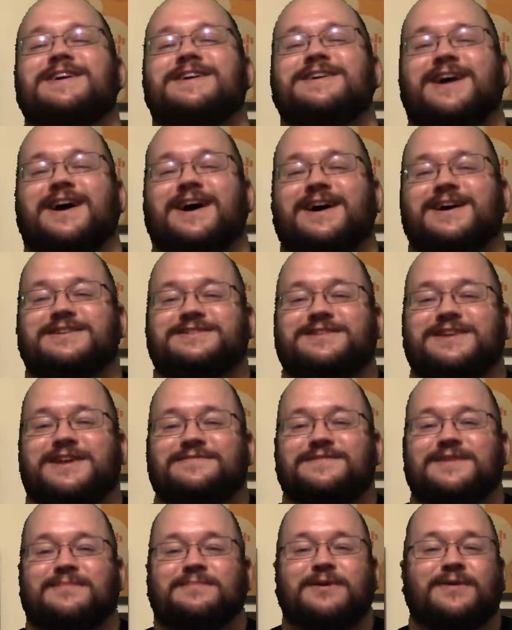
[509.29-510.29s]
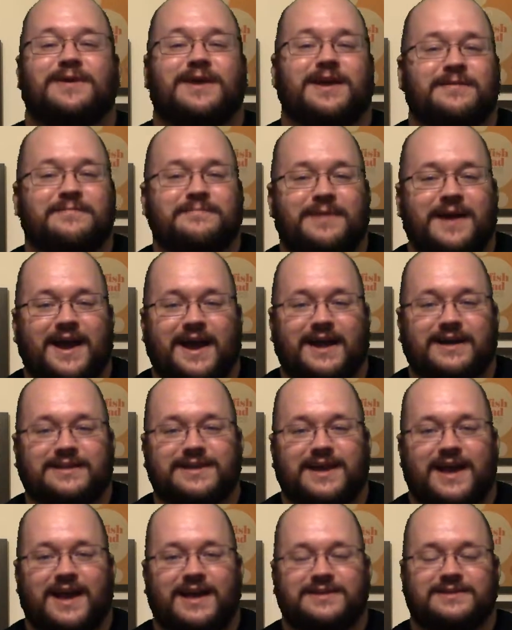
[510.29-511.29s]
GFW Impact,
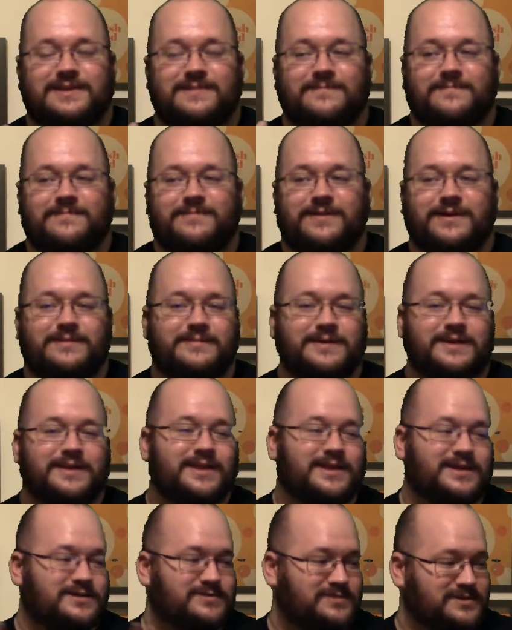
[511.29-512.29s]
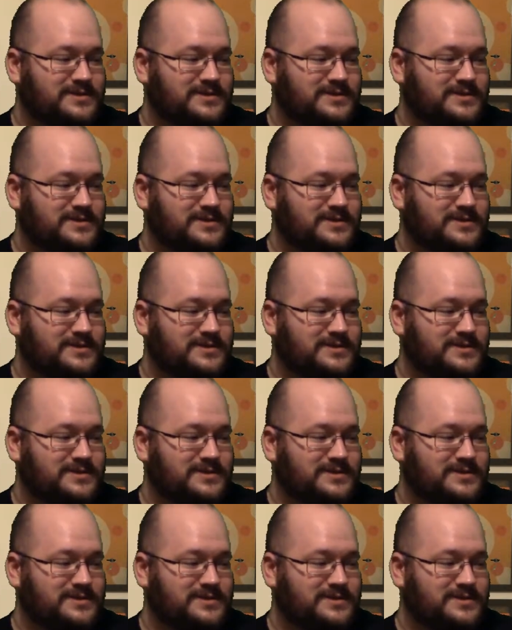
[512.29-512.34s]
as I'm filming this,